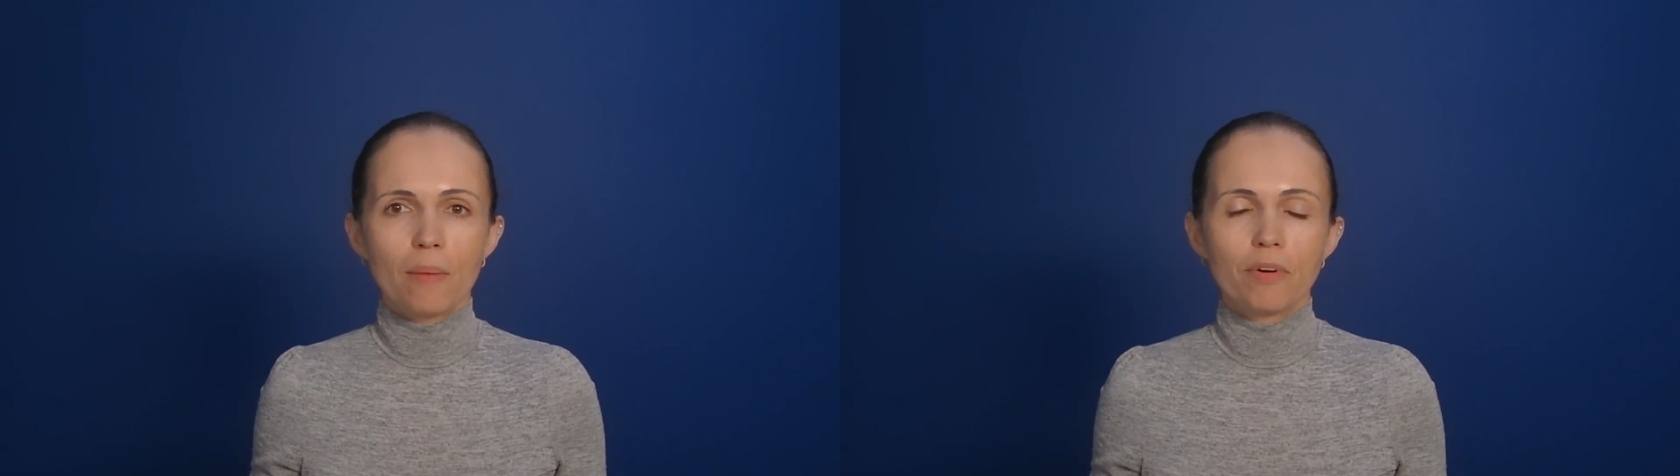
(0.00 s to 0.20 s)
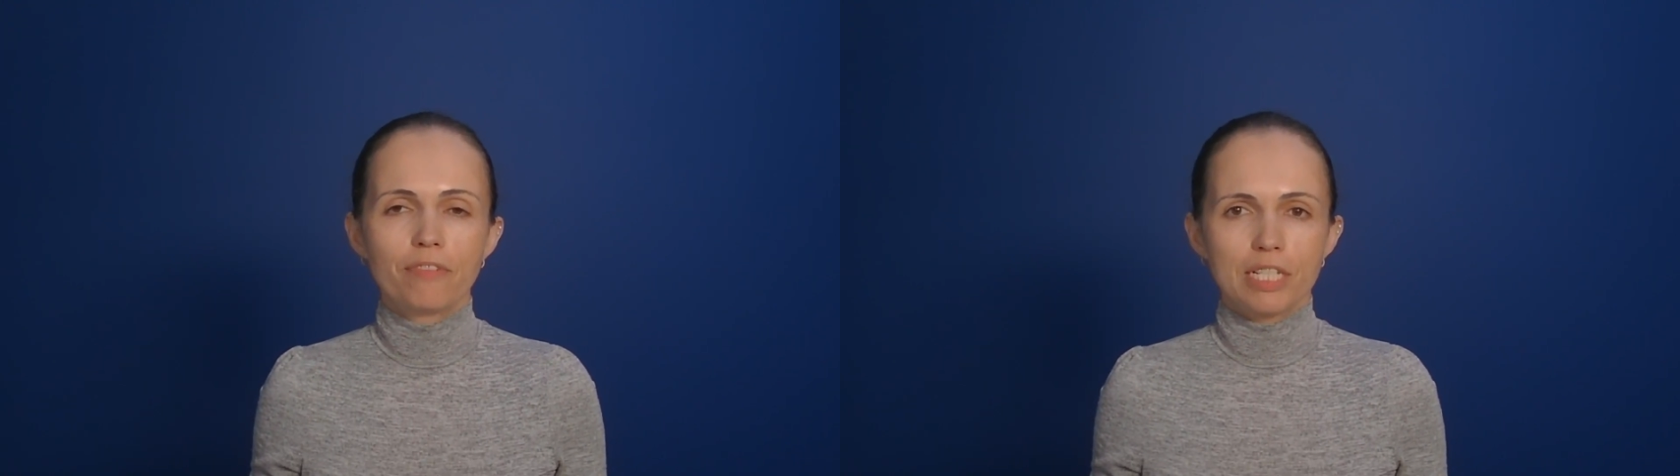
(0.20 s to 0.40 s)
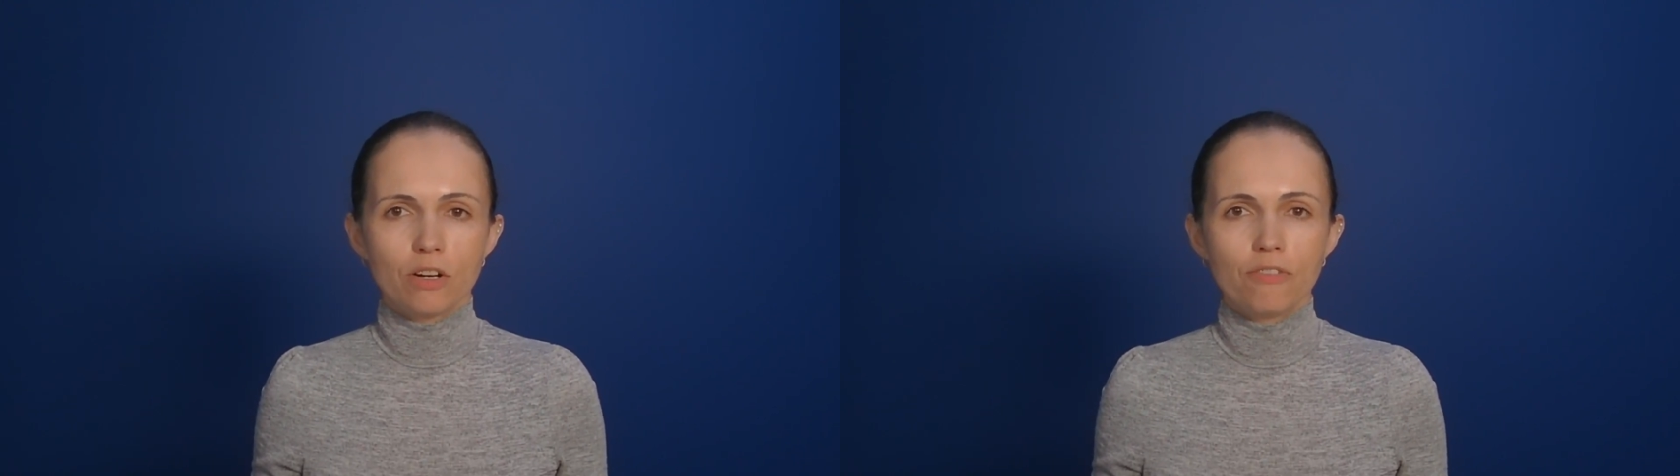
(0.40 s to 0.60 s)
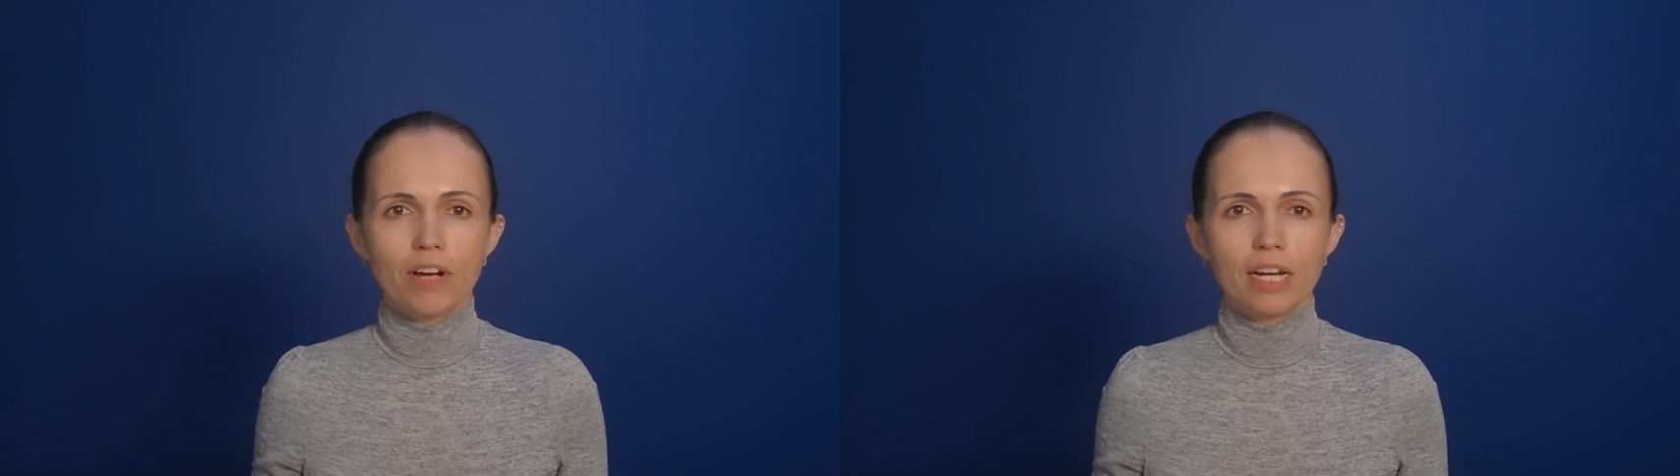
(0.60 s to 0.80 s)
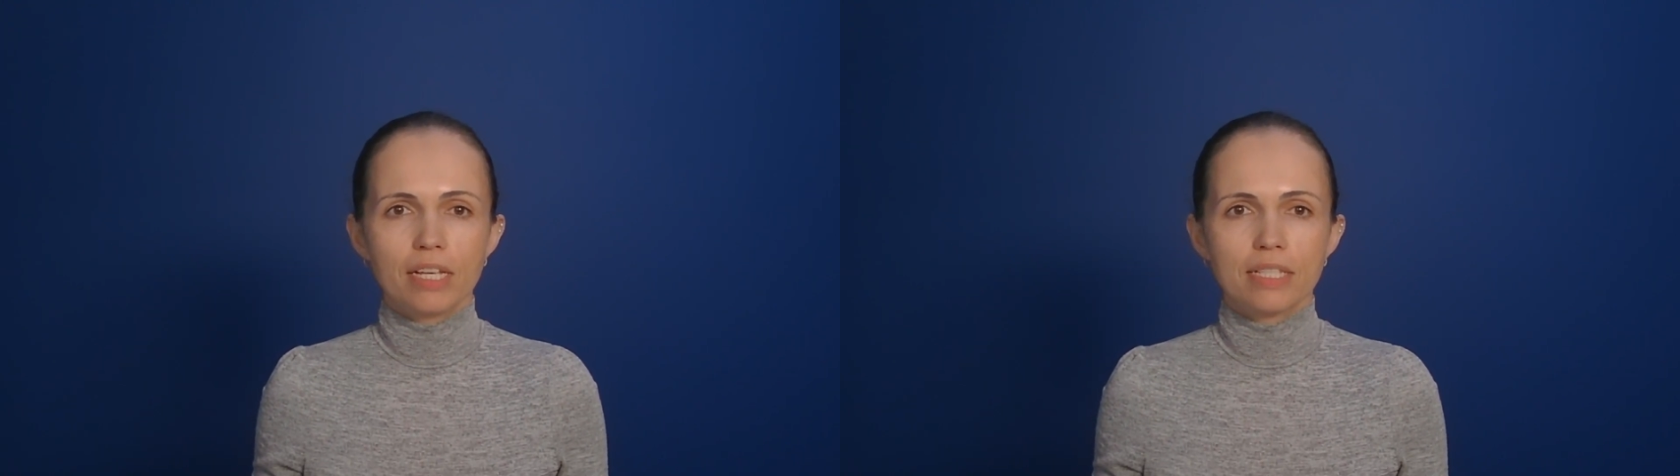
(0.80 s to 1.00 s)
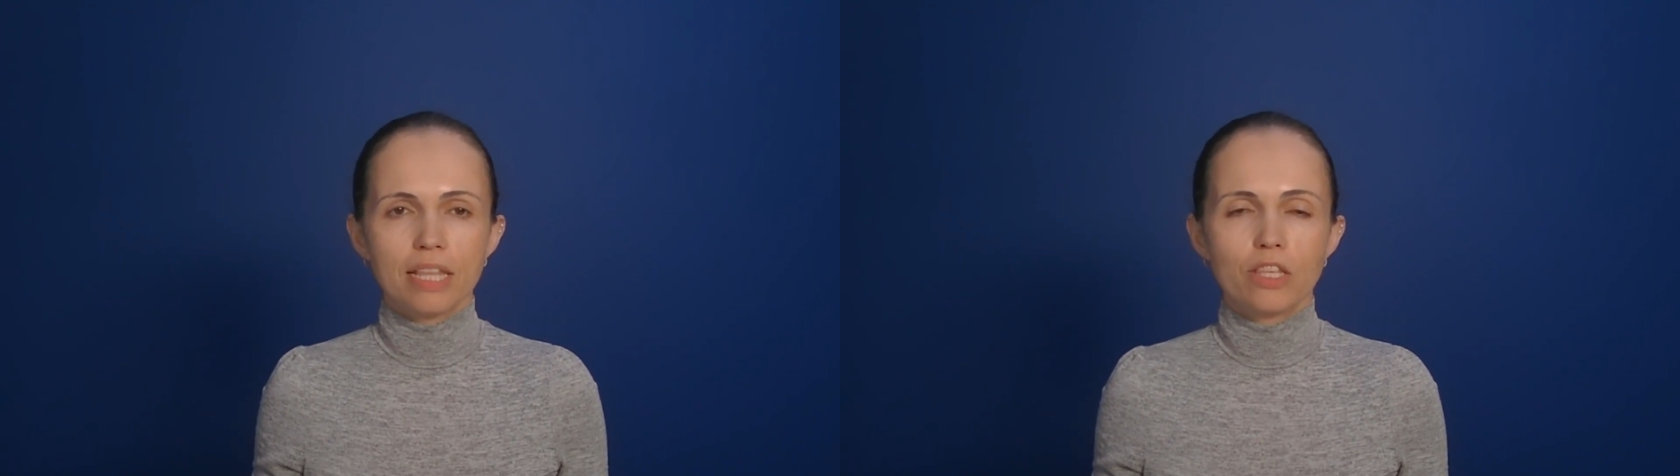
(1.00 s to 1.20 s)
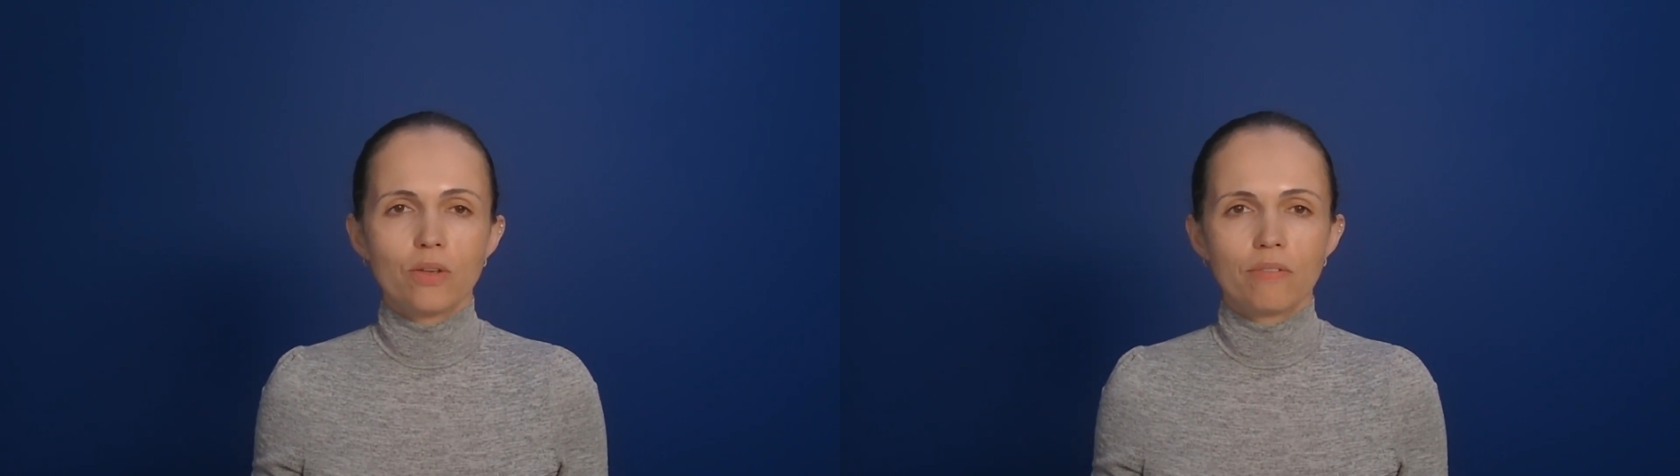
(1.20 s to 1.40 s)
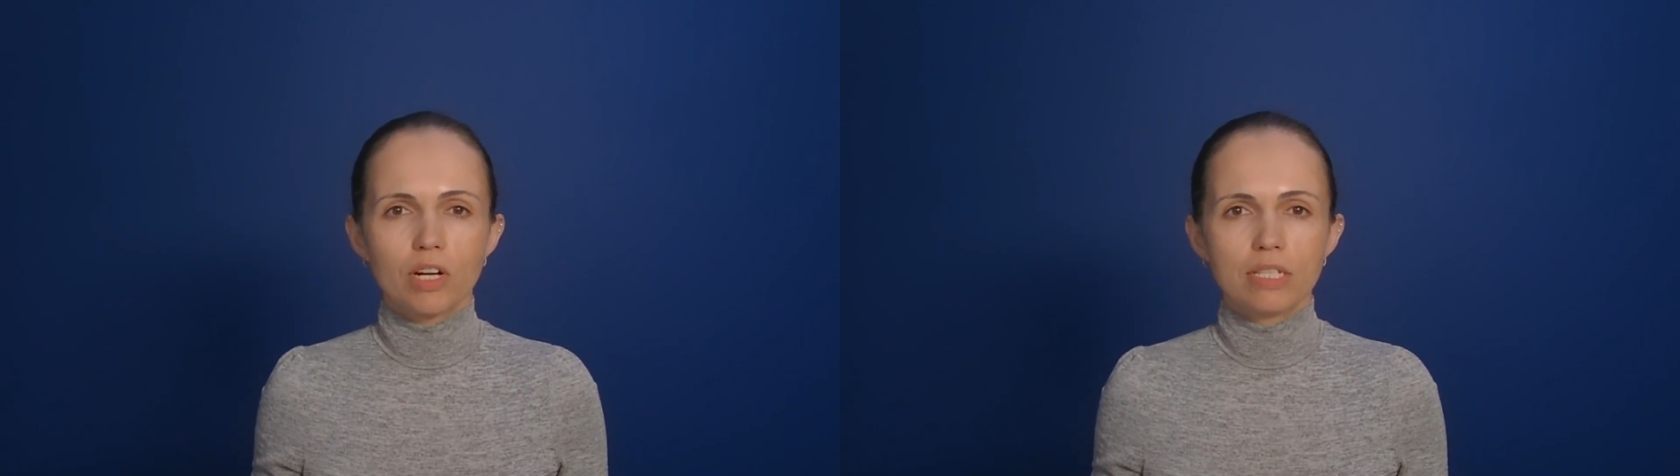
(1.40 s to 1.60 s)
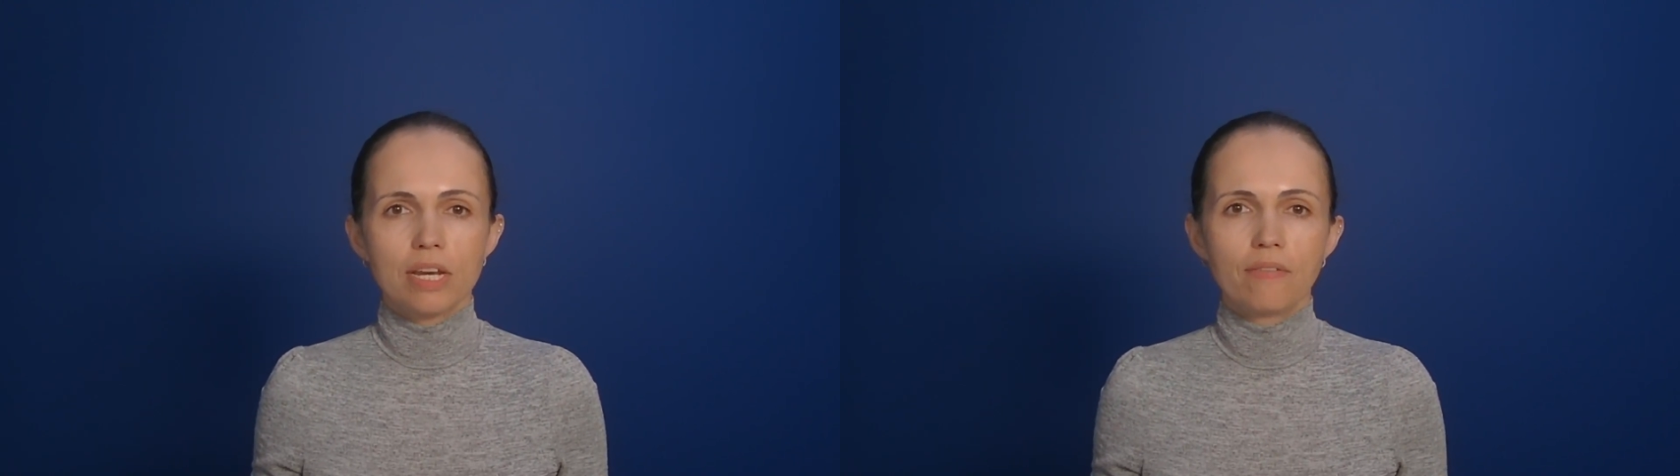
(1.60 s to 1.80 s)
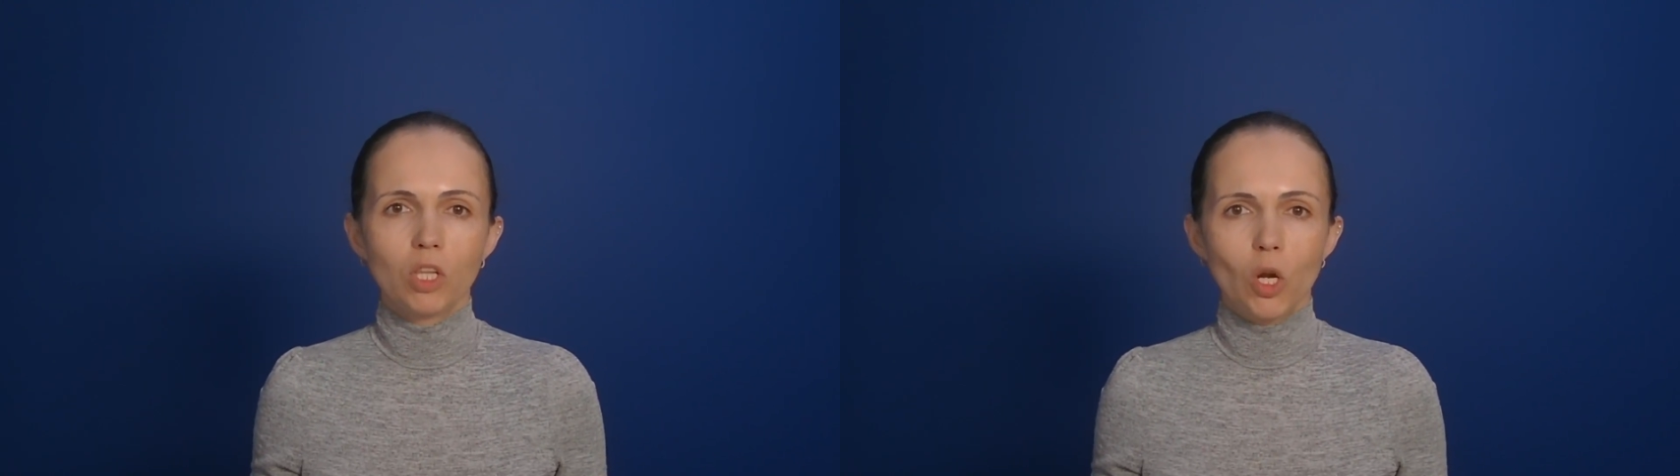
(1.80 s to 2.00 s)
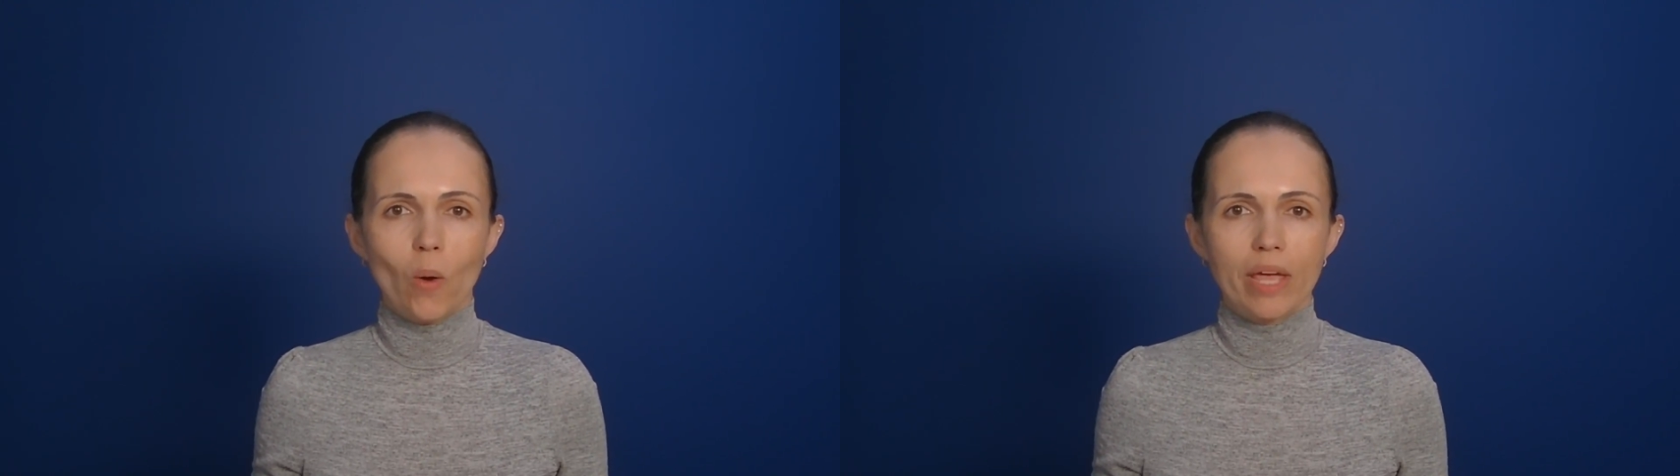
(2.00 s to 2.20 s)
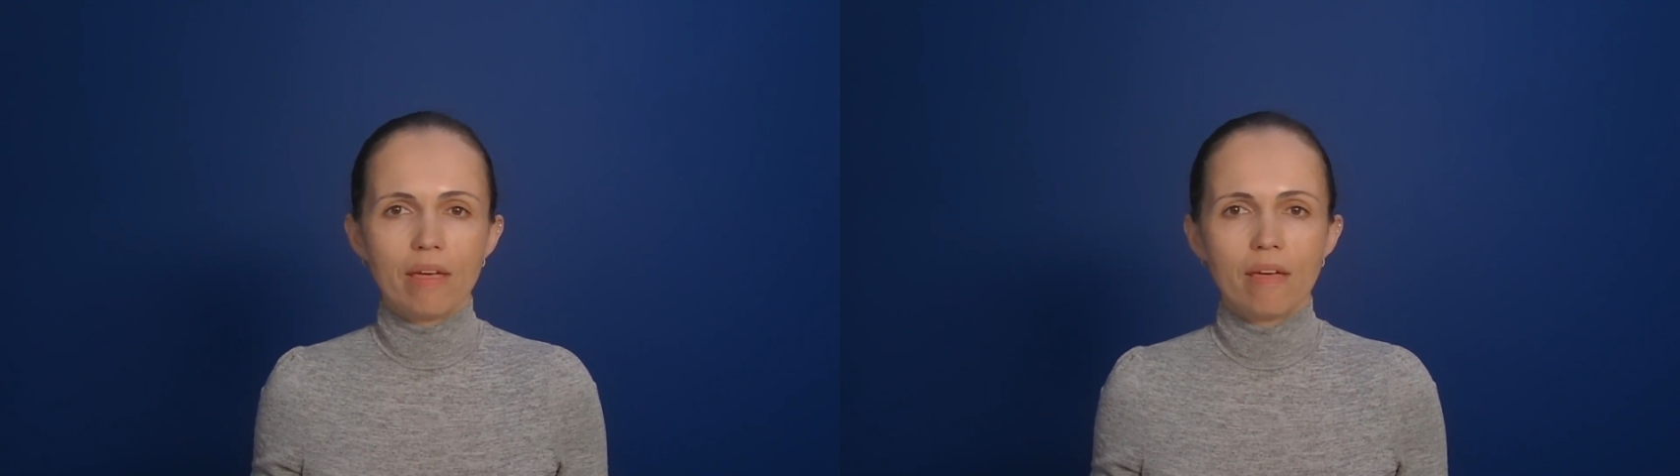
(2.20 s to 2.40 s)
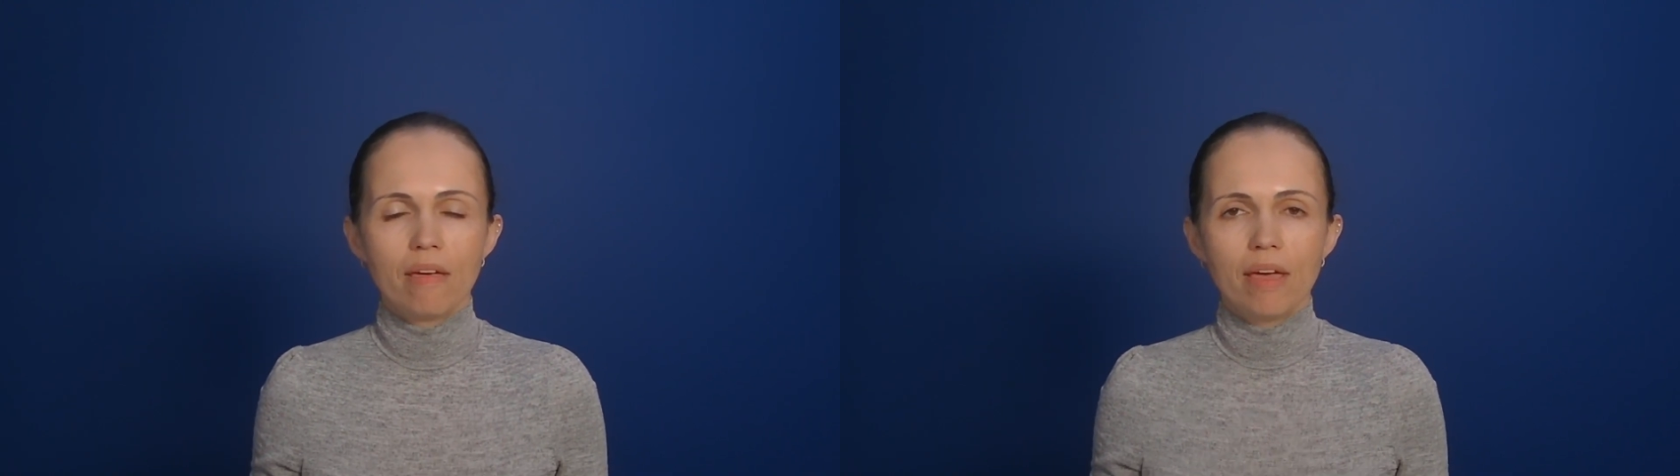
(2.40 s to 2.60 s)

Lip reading: a professor of finance at the University of Illinois,